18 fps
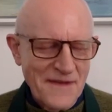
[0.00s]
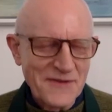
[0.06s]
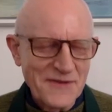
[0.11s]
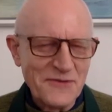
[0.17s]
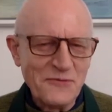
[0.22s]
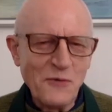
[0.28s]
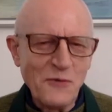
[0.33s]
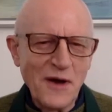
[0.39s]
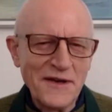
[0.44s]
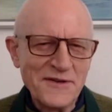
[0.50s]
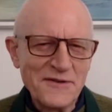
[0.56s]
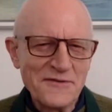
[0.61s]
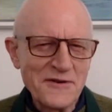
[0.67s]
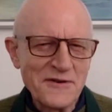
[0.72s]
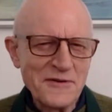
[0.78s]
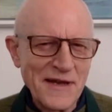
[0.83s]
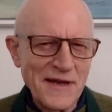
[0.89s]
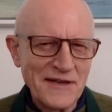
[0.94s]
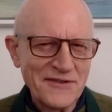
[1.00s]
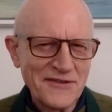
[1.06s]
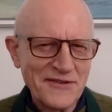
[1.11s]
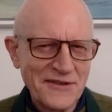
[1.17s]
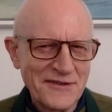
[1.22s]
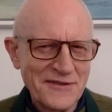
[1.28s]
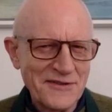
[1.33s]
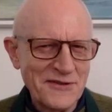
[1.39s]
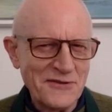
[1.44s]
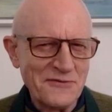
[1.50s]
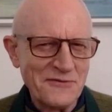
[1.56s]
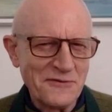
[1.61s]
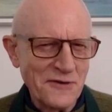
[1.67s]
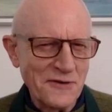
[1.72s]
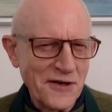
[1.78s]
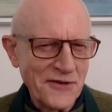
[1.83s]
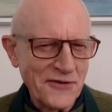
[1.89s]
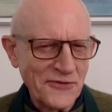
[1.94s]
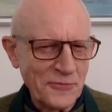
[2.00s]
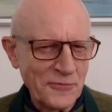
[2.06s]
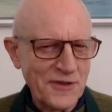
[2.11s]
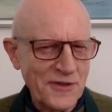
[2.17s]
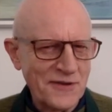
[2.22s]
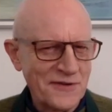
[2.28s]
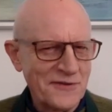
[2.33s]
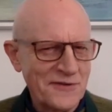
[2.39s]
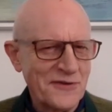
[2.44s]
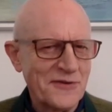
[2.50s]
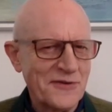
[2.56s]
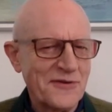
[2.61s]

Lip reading: Do you wonder about it? Do you grasp it?